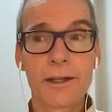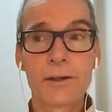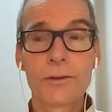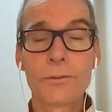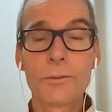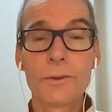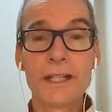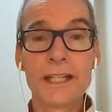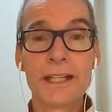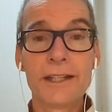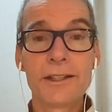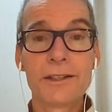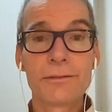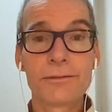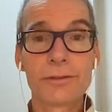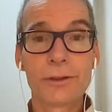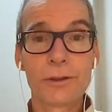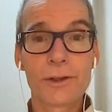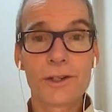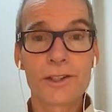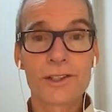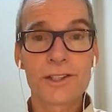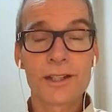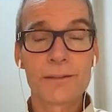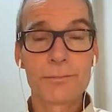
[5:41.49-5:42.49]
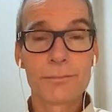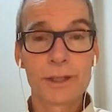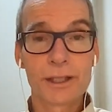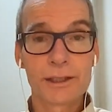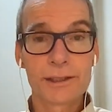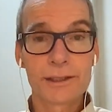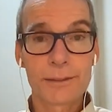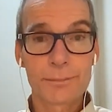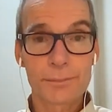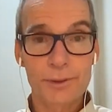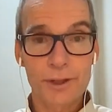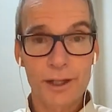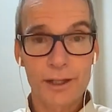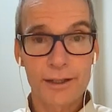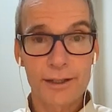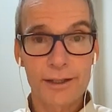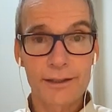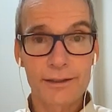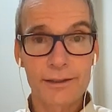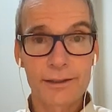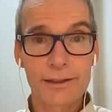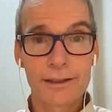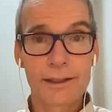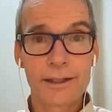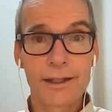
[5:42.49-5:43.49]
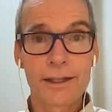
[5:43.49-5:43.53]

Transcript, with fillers: We needed to focus on building a product